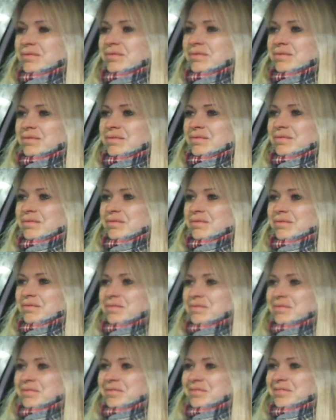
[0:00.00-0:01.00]

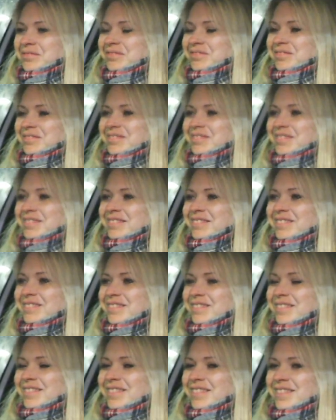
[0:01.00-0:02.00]

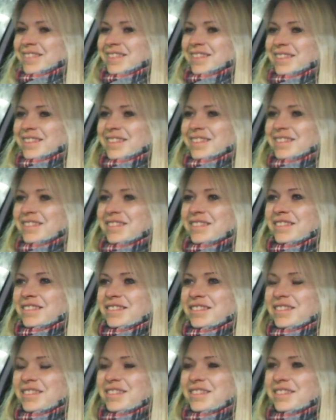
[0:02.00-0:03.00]

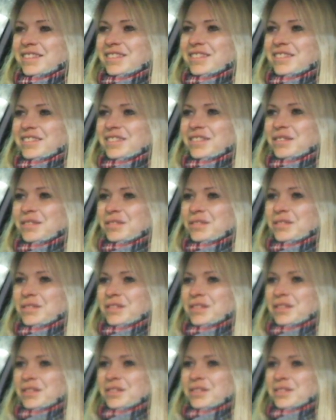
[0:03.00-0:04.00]

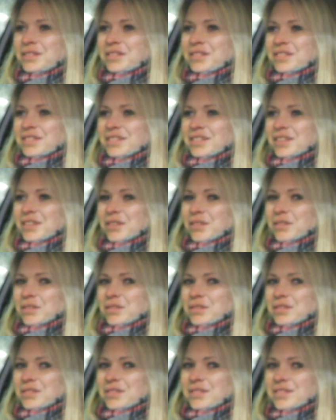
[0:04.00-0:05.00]

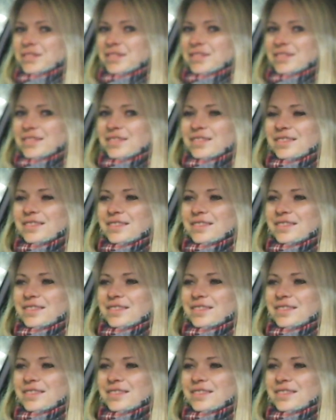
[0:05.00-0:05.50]
(silent)